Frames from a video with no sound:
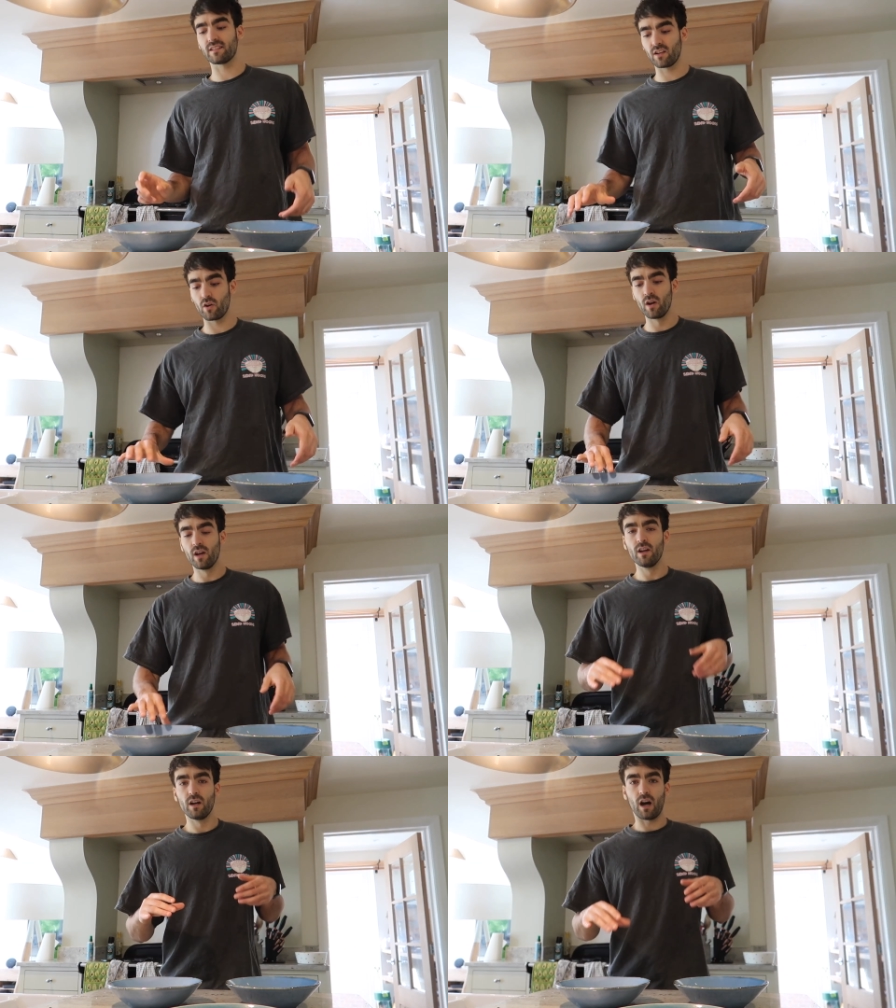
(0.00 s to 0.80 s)
So
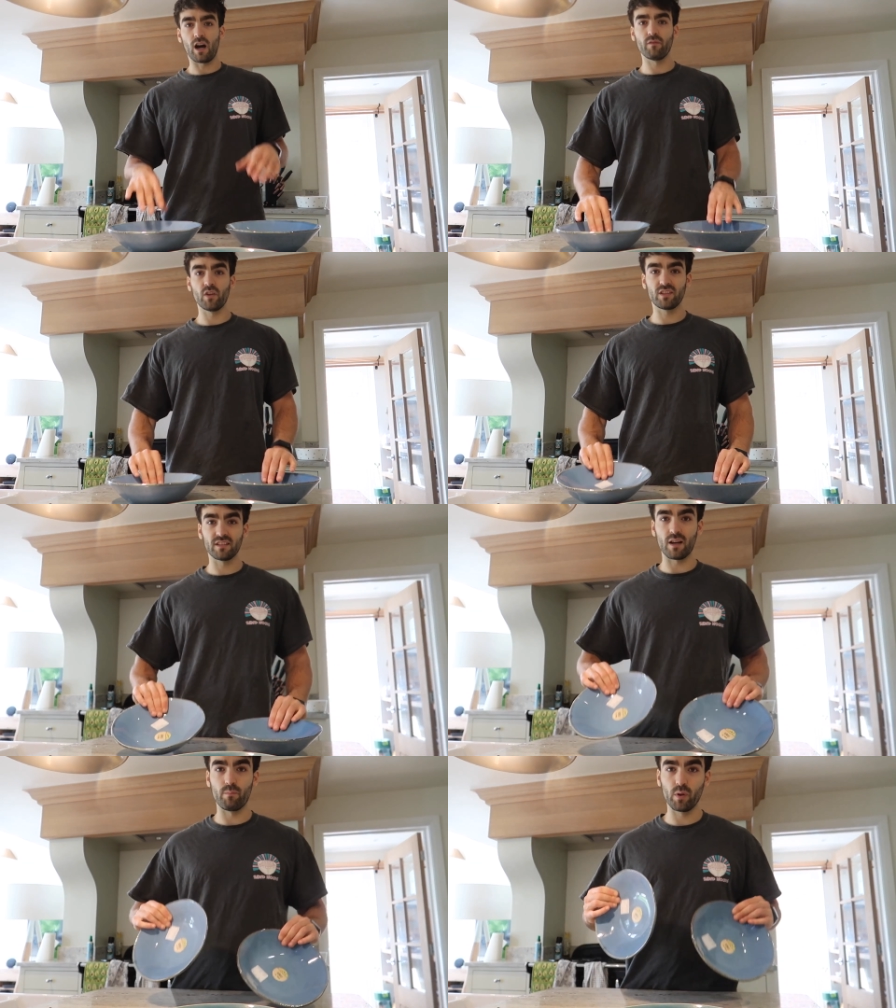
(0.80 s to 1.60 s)
I've
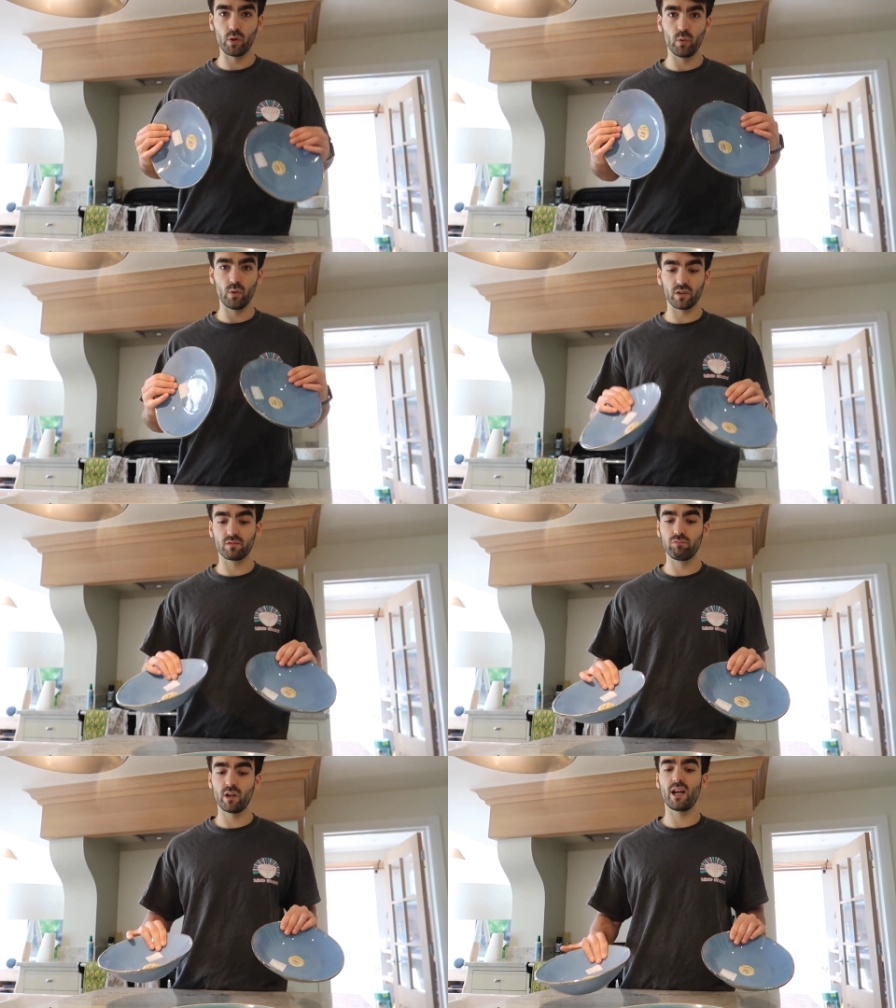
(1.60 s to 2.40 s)
noticed that blue looks
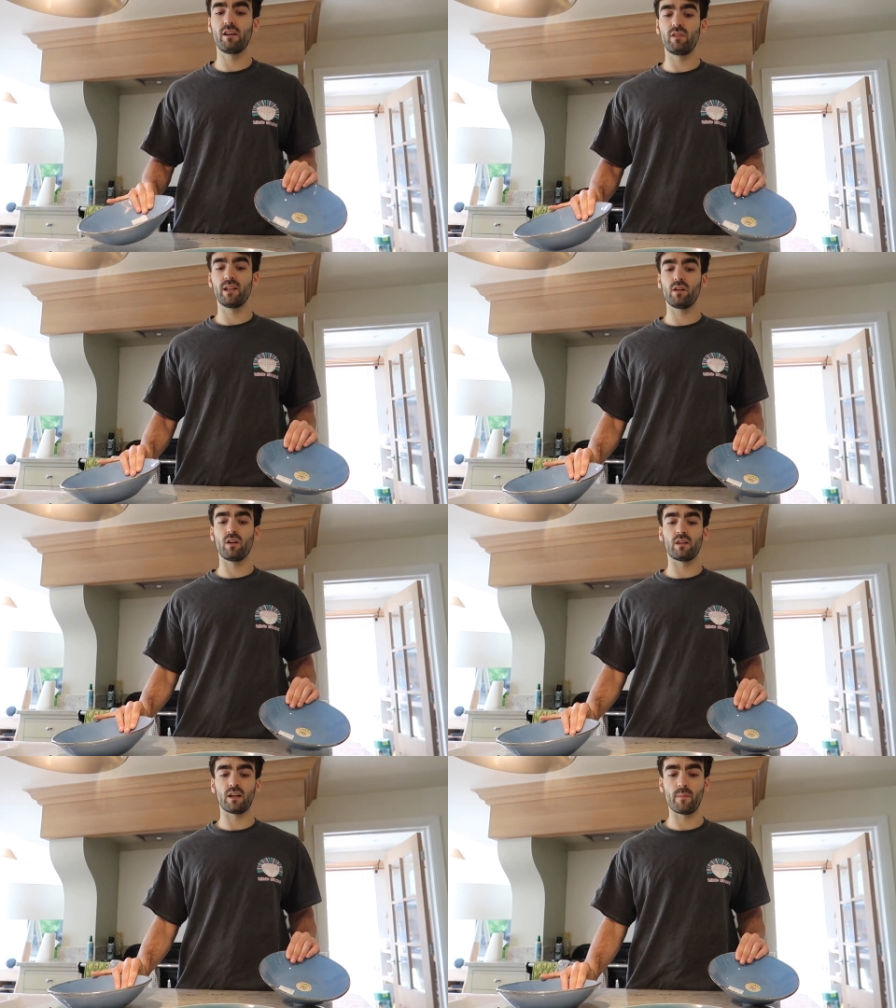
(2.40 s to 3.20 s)
really
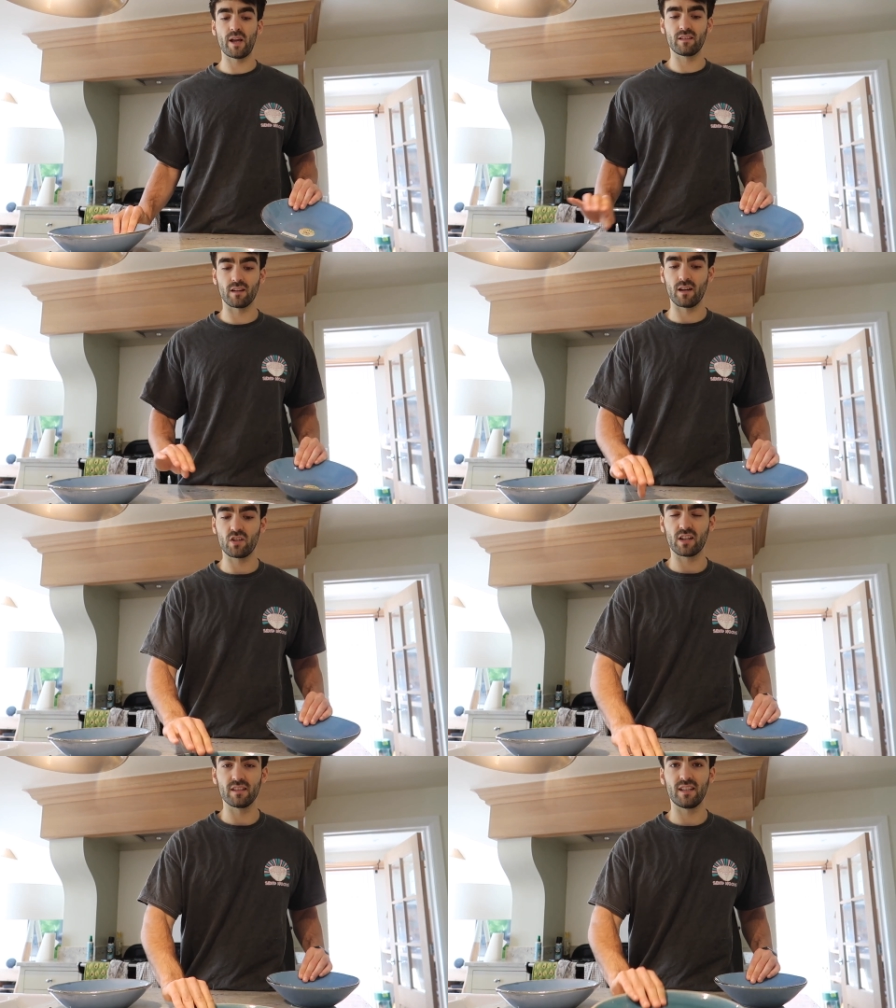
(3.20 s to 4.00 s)
good, and I made
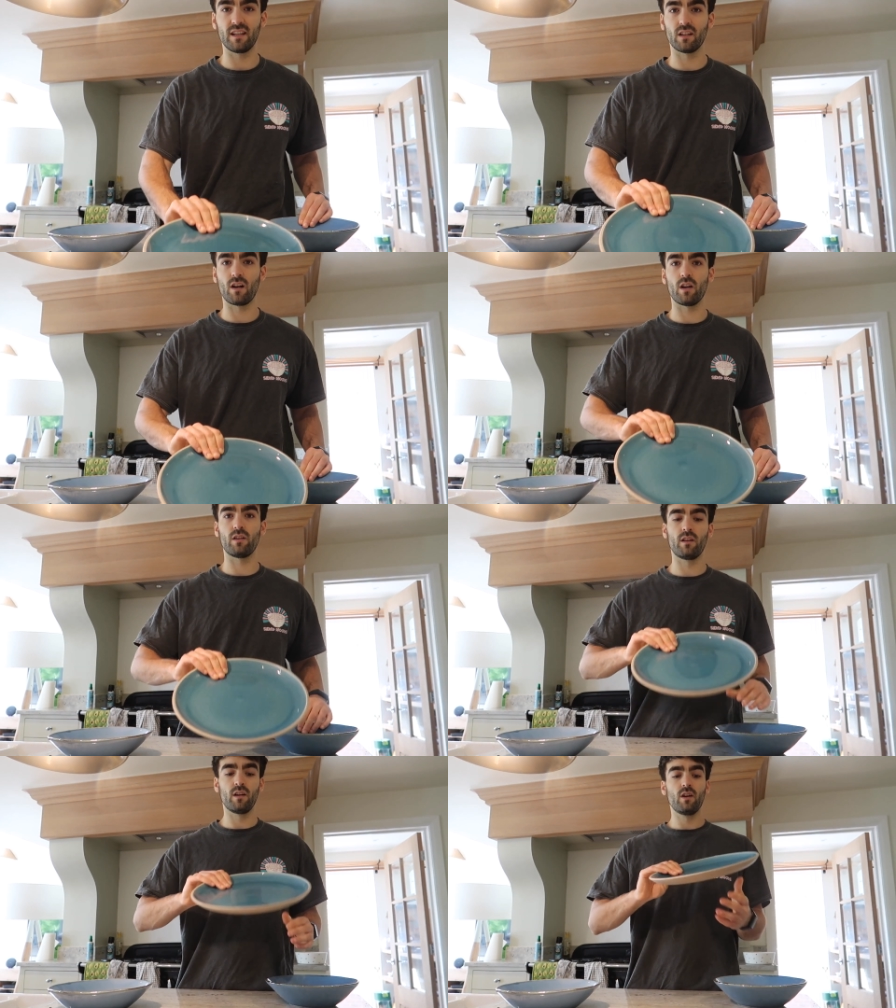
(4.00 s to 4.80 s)
chicken tikka
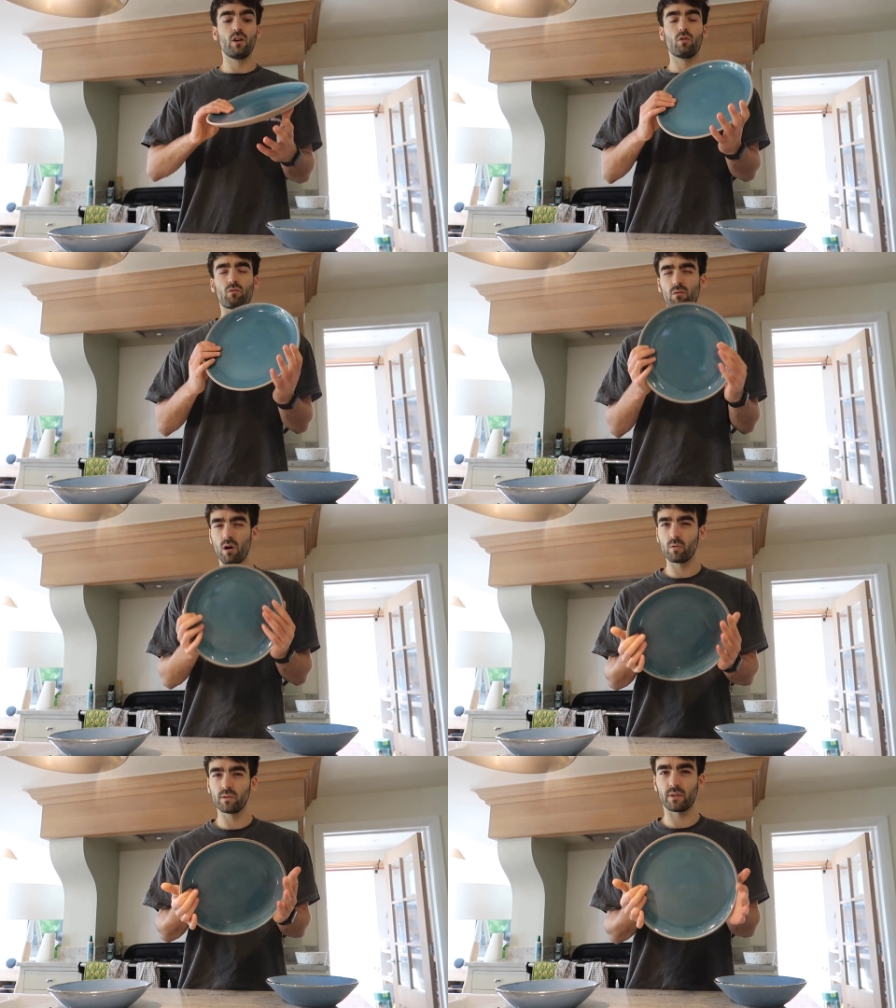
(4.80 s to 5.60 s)
naan
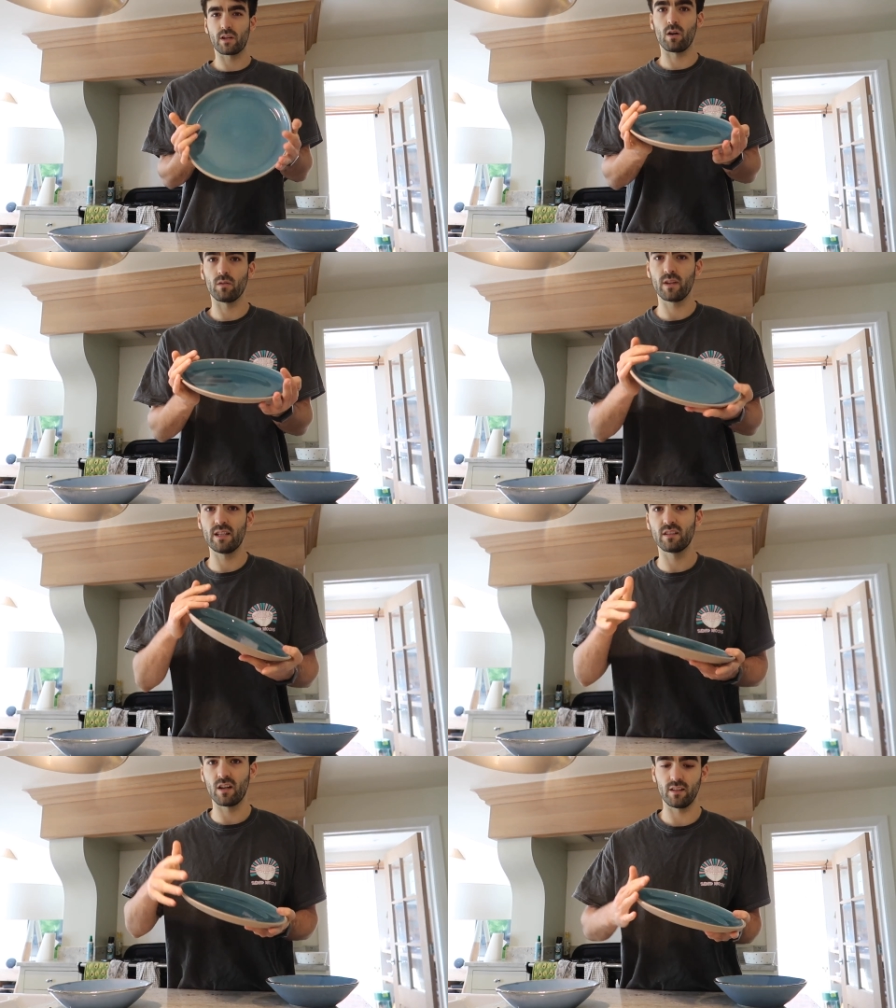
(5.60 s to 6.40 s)
rolls, which I'll
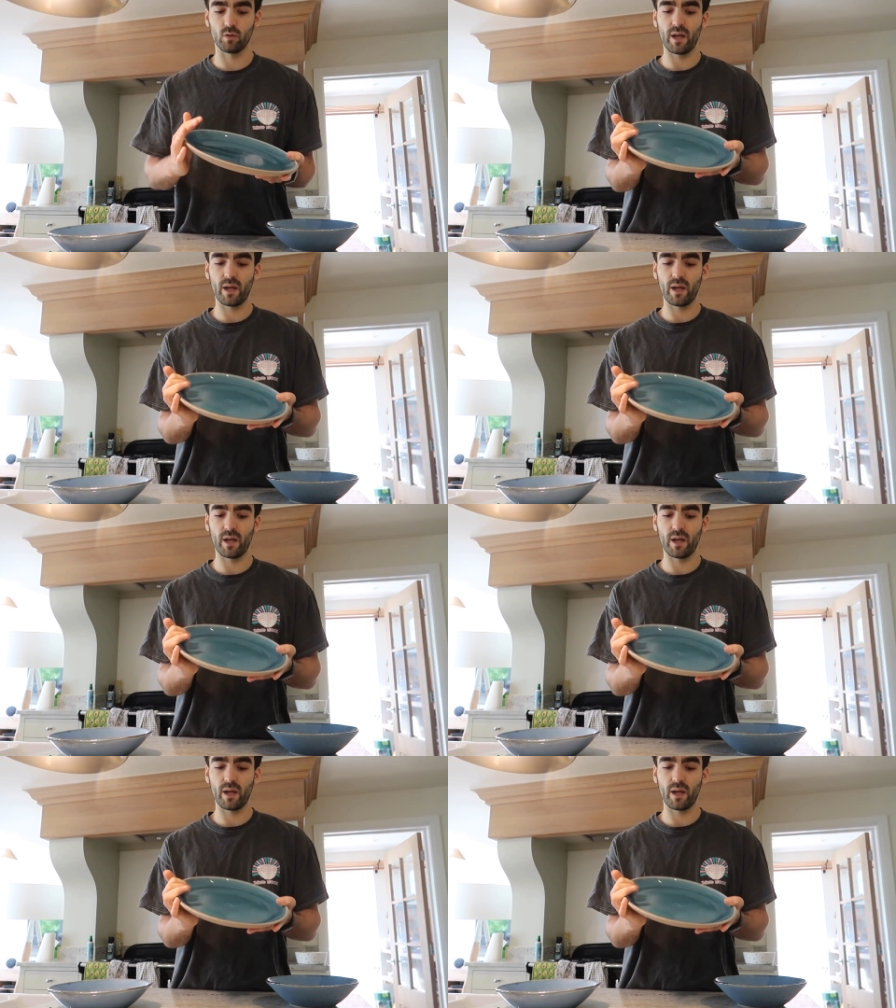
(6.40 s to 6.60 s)
insert a little